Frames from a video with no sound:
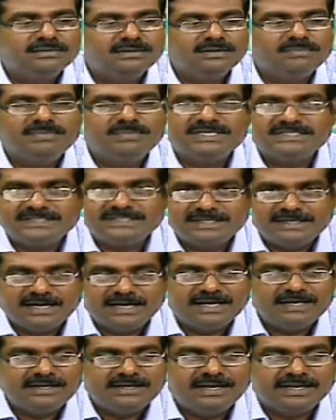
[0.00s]
the basic
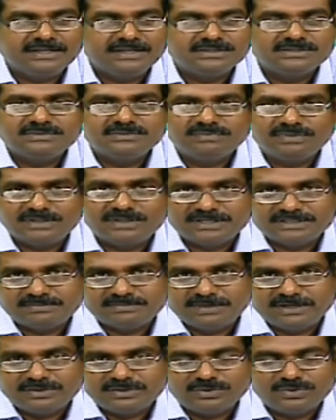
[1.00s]
guidelines with
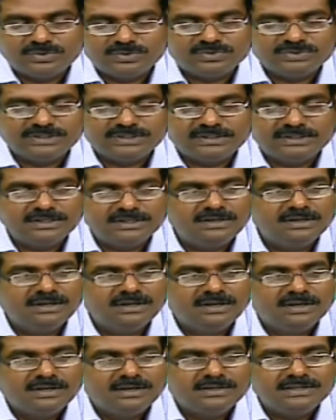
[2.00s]
respect to using the
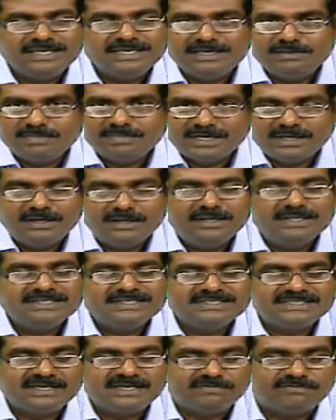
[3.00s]
email
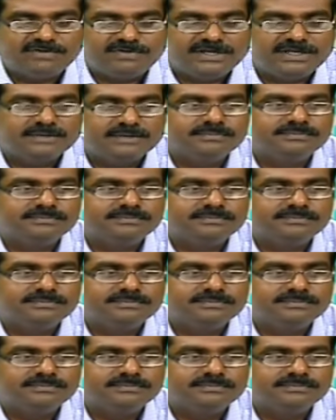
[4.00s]
safely.